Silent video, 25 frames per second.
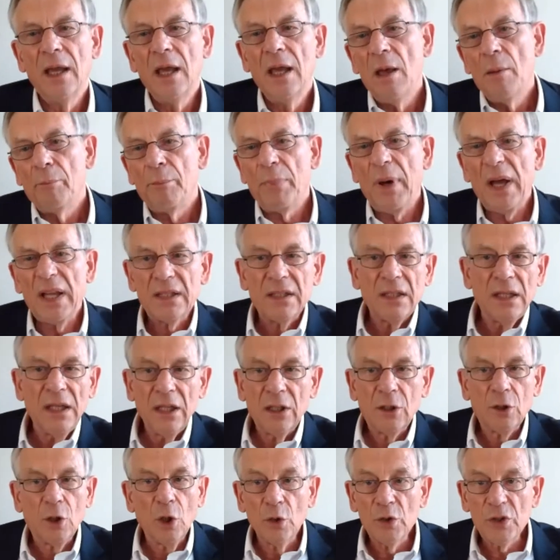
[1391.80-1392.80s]
But
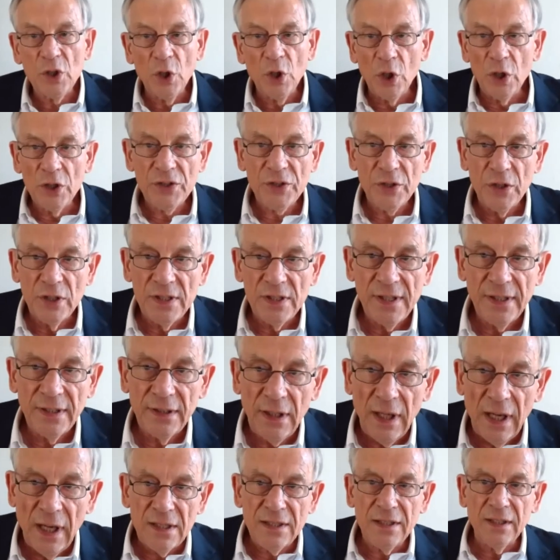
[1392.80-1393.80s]
it goes also in the
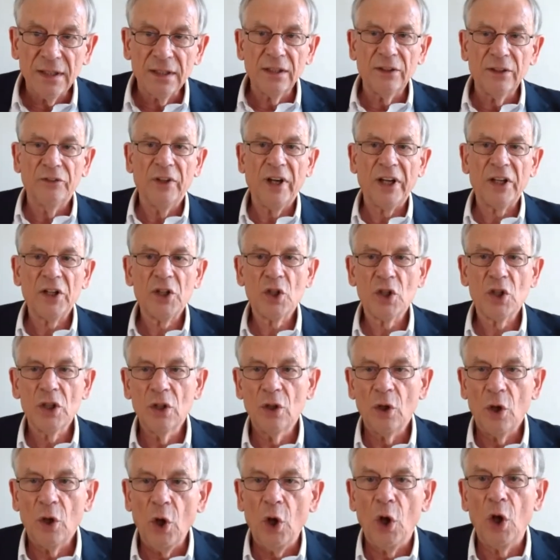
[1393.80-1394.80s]
other
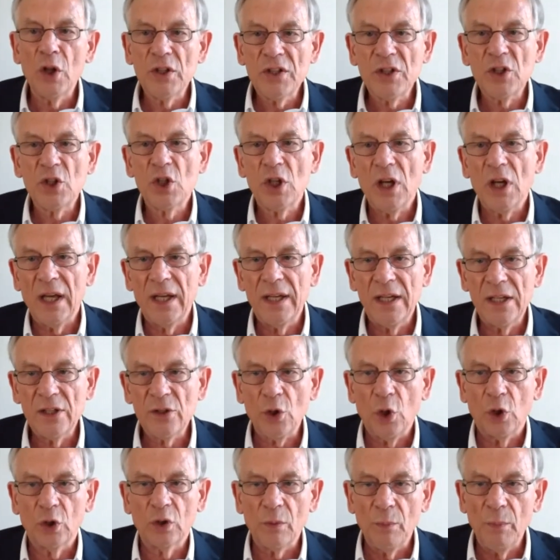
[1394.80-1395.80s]
direction. All the Chinese
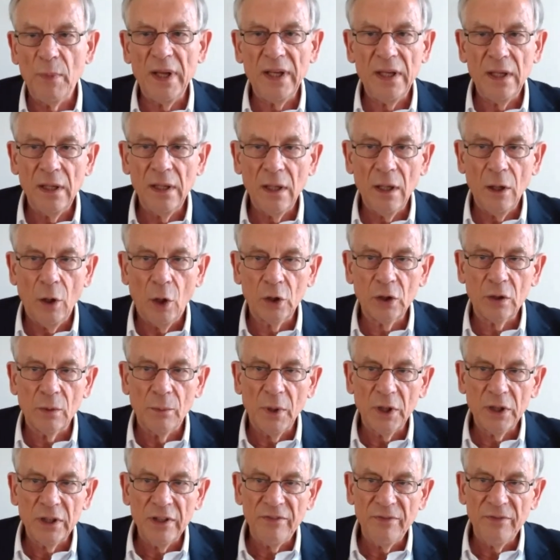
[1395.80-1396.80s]

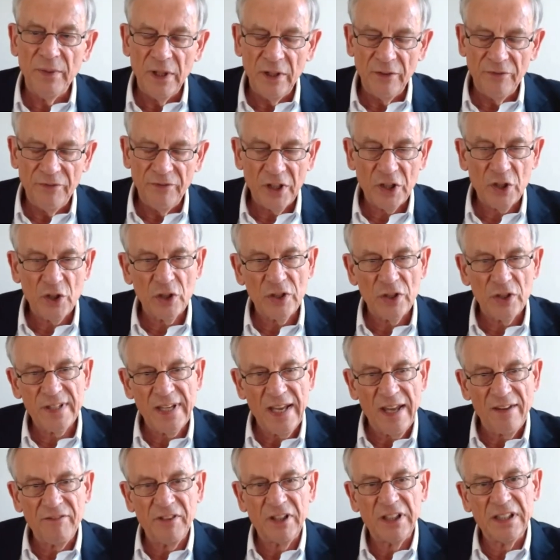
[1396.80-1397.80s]
automotive manufacturers
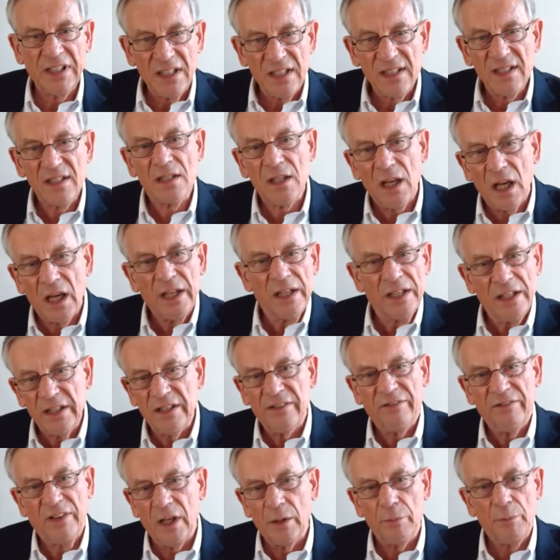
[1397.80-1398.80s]
have a design and
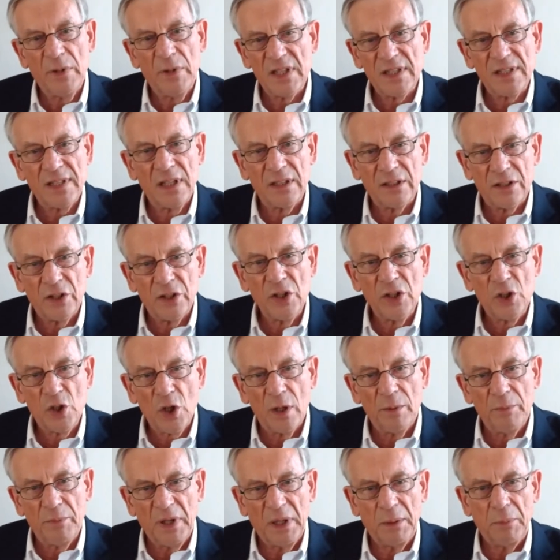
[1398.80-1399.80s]
development center in
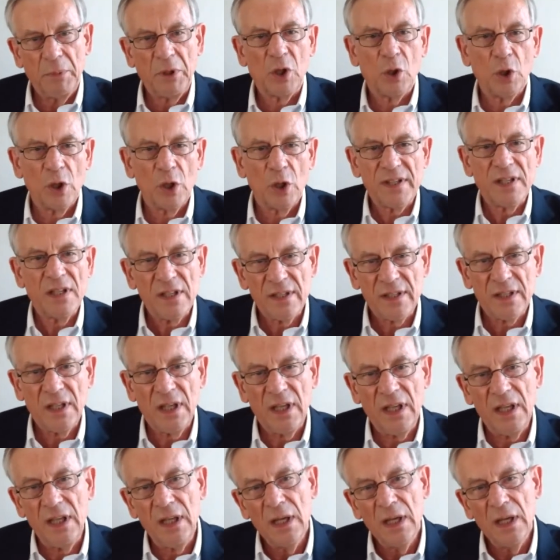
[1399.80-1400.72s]
Germany, because they say